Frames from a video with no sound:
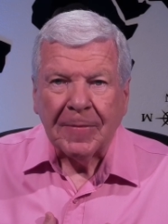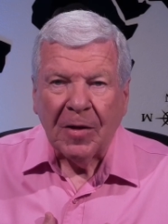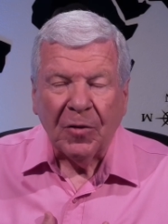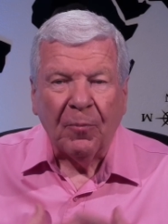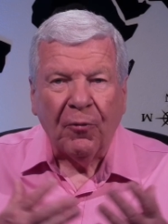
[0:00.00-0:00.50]

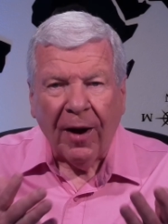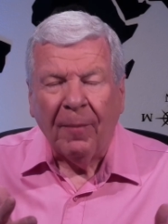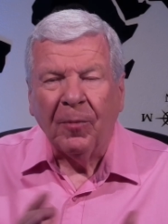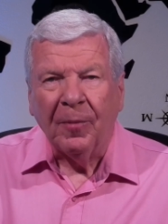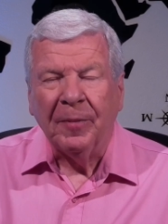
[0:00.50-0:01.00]
the
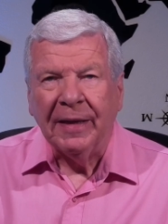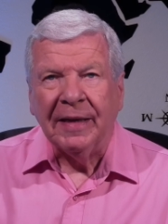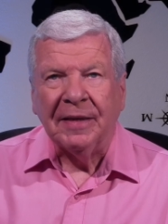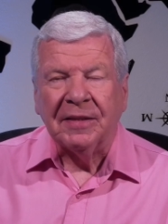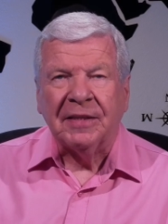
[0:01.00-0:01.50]
problem
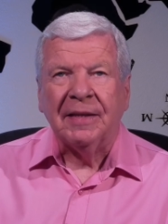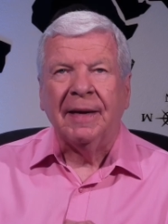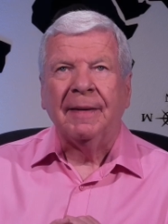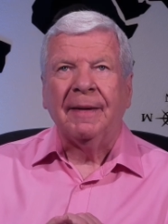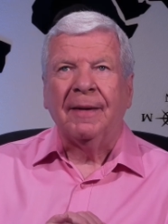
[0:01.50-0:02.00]
is,
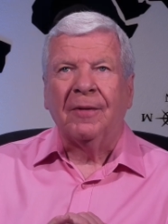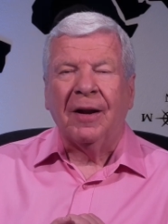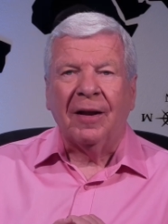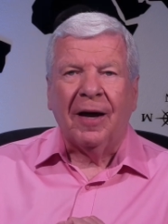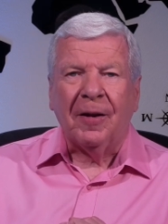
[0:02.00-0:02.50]
you know, a
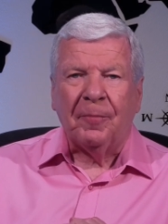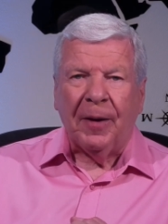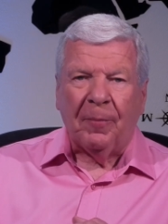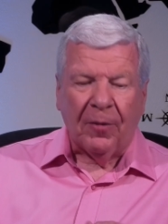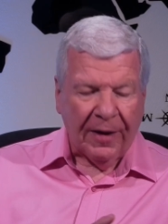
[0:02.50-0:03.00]
lot of
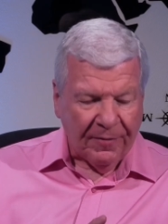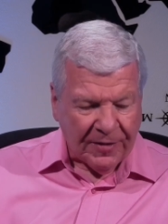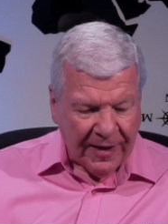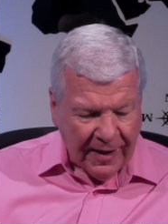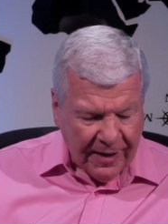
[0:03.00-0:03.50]
people have
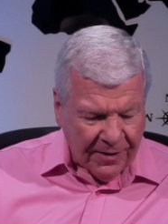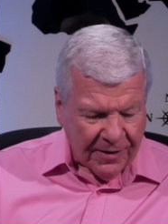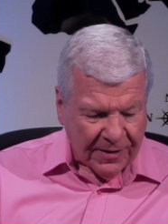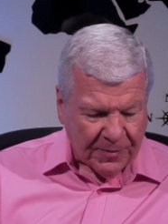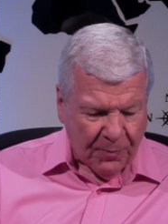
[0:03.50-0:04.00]
taken
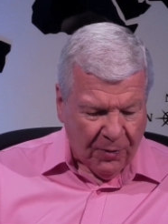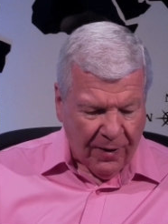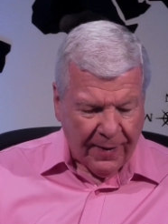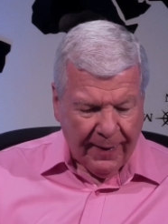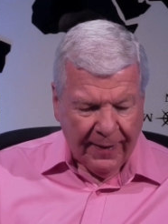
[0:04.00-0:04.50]
this
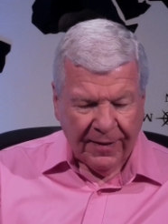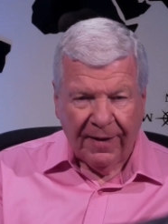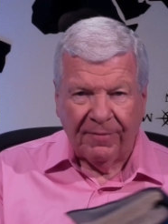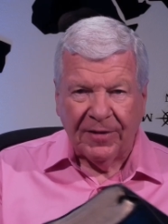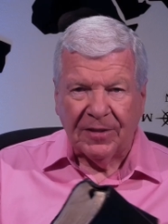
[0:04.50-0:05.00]
book and
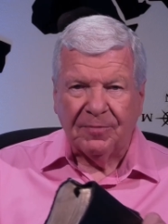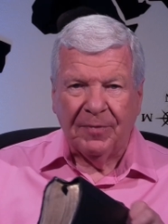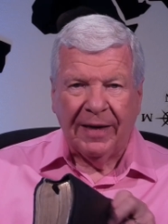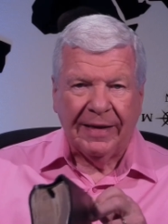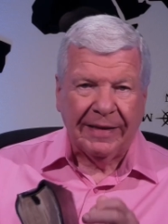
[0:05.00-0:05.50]
they've just
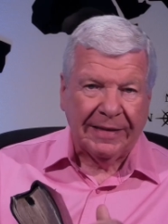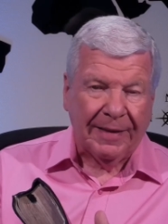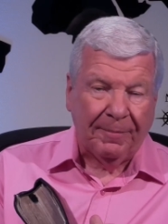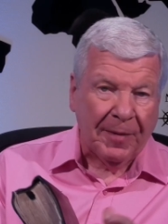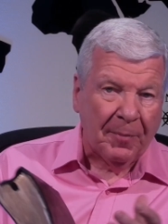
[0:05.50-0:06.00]
made it
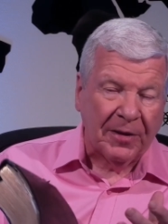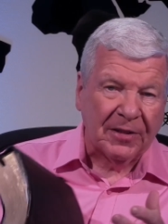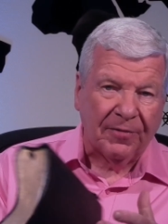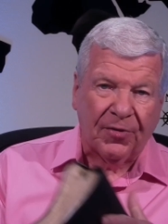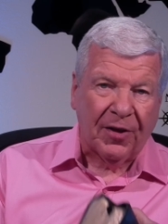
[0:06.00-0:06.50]
a bunch
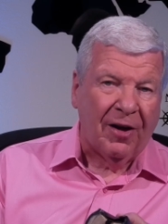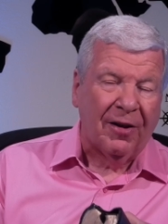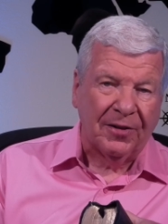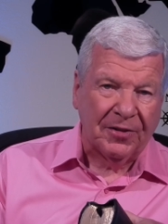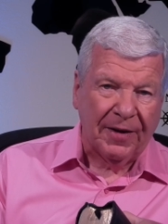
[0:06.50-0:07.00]
of
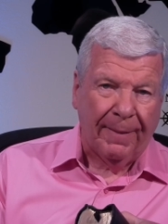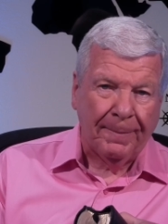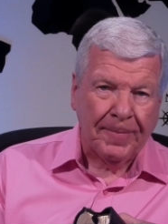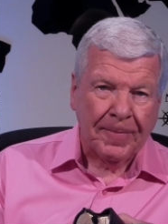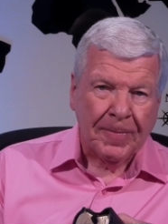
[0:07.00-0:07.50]
theology.
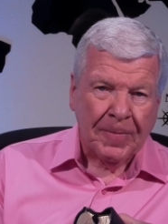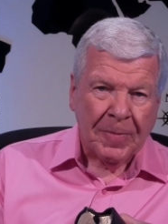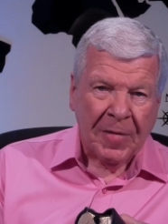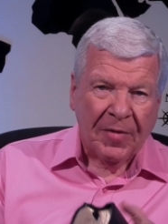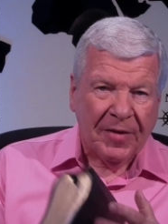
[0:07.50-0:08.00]

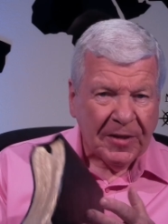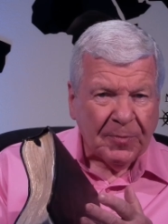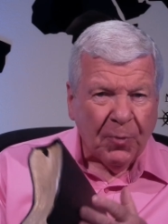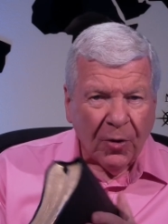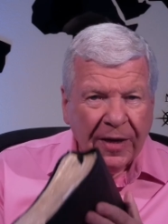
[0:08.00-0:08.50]
This
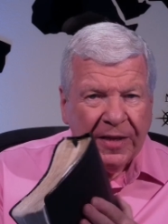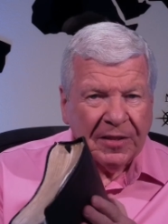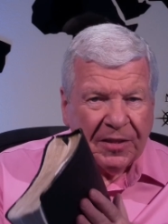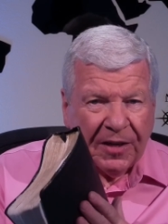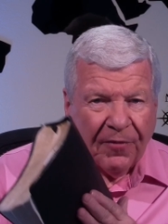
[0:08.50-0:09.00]
book is
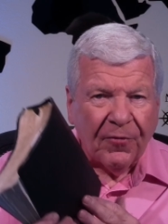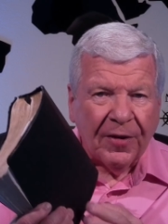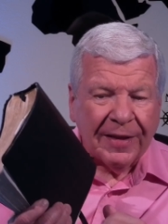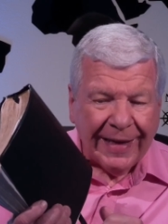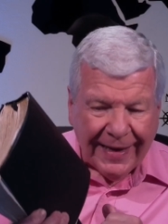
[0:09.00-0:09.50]

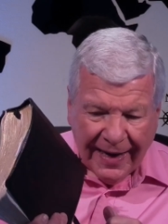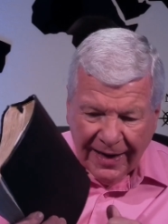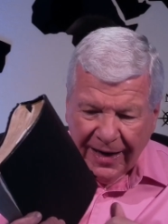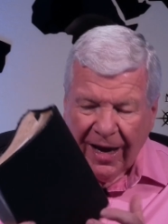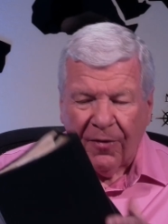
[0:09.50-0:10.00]
different than
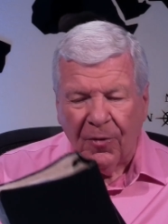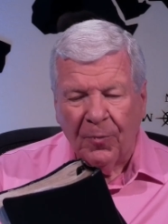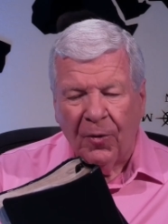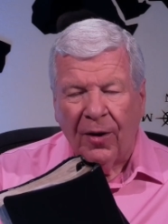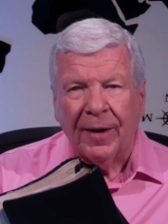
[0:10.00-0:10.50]
any other
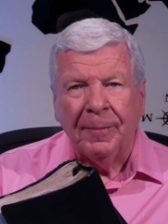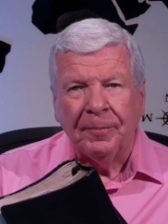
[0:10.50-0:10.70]
book.